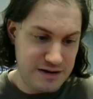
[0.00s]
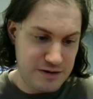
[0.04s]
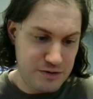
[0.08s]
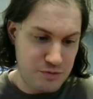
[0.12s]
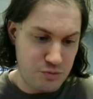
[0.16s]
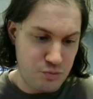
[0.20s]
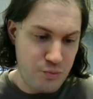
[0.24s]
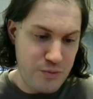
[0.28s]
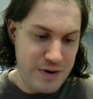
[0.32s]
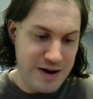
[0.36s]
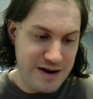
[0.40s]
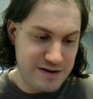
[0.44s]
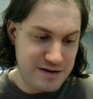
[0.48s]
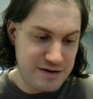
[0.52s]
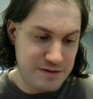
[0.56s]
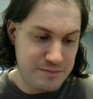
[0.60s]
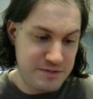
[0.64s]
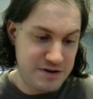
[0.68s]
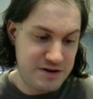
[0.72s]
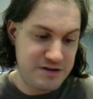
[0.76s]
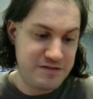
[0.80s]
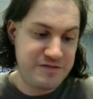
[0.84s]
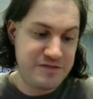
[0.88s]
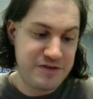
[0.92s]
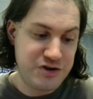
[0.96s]
random
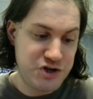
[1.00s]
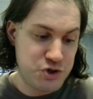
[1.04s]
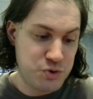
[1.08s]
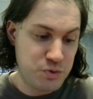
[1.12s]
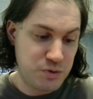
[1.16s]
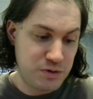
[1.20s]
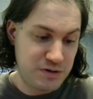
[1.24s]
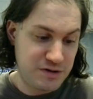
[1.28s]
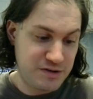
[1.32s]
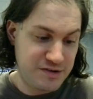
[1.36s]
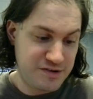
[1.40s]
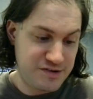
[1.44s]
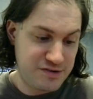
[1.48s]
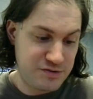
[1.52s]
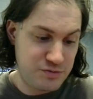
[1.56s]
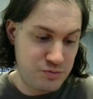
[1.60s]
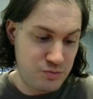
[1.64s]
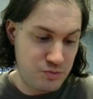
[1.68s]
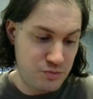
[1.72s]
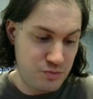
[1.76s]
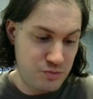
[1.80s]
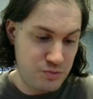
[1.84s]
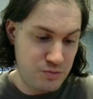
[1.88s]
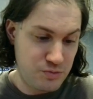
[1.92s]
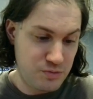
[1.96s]
individuals
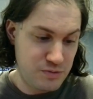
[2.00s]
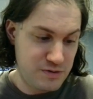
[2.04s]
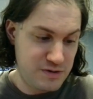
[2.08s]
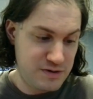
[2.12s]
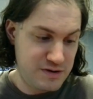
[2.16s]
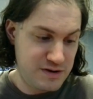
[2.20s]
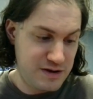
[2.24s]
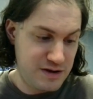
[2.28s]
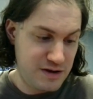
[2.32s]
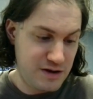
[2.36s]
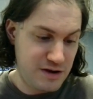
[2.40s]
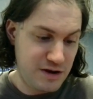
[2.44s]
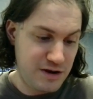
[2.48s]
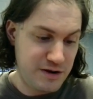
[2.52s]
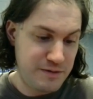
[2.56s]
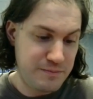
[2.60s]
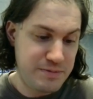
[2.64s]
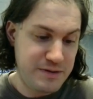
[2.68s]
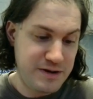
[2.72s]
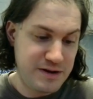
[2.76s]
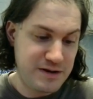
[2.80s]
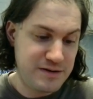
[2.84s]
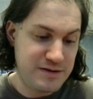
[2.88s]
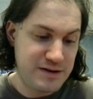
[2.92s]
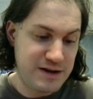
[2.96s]
to take
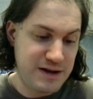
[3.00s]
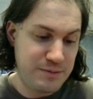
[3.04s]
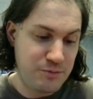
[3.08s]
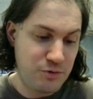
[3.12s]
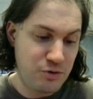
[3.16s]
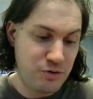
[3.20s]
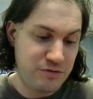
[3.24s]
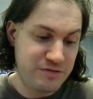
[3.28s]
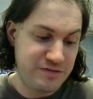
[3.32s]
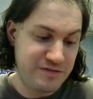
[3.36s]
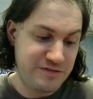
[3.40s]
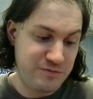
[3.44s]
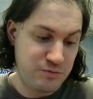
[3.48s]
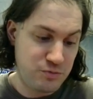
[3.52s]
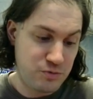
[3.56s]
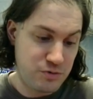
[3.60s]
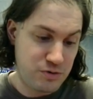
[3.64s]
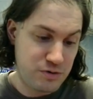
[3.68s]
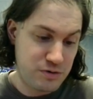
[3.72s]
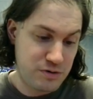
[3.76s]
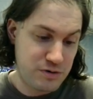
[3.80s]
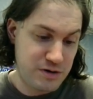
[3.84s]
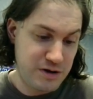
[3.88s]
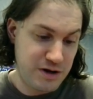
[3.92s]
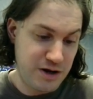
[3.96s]
unpaid time off of
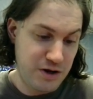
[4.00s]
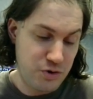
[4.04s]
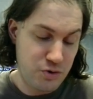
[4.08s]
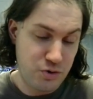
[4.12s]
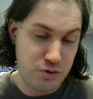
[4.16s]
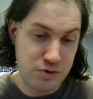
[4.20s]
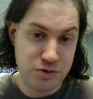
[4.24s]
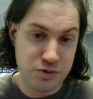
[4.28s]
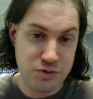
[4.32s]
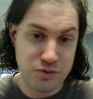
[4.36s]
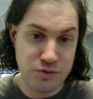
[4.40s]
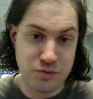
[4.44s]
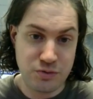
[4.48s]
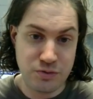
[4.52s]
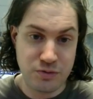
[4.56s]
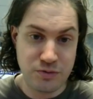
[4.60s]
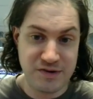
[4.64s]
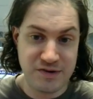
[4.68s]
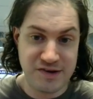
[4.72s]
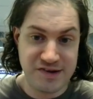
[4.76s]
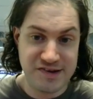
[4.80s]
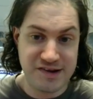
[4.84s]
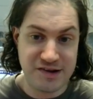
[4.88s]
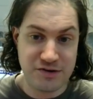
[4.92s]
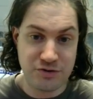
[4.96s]
work in order to
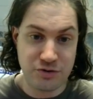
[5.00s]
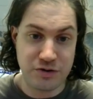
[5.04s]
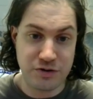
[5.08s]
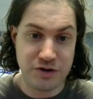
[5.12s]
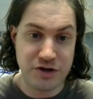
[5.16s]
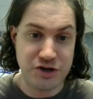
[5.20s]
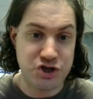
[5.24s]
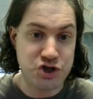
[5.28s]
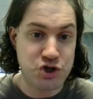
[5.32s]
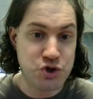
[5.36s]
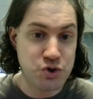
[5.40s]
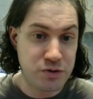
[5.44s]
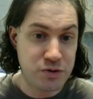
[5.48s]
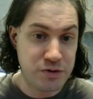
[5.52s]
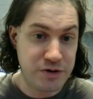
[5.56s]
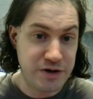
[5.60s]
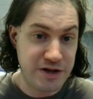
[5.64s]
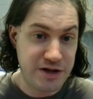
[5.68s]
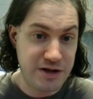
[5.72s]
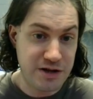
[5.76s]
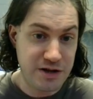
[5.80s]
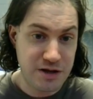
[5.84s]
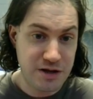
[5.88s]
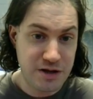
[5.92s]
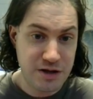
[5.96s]
sit on a
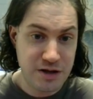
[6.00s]
jury,